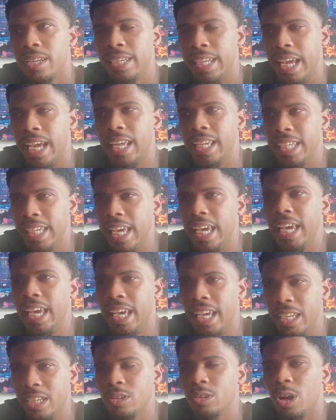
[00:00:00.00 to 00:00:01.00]
that,
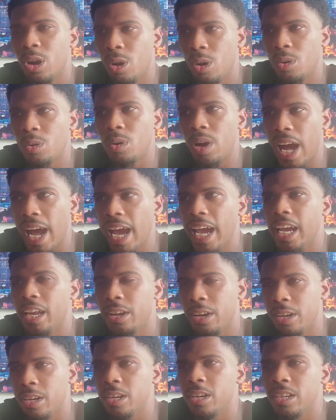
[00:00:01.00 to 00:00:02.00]
yeah, you know, I
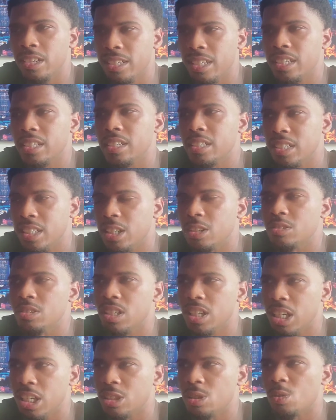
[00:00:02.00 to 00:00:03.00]
had heard that the
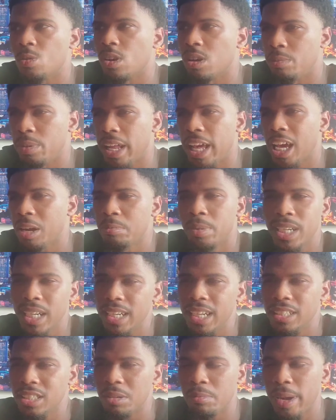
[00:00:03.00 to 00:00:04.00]
children of Israel were black, but
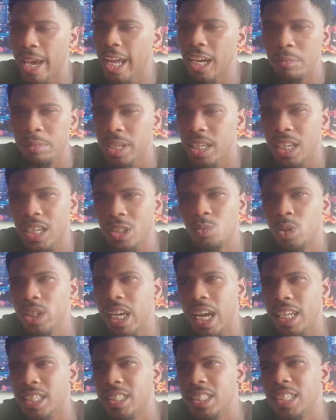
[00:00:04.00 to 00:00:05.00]
it doesn't matter because we
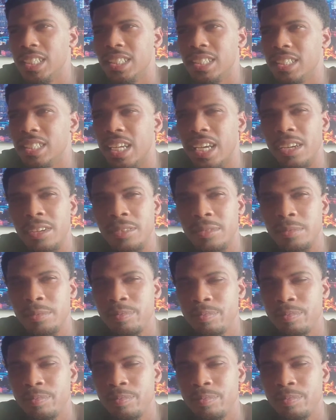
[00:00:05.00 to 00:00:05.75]
got Jesus now.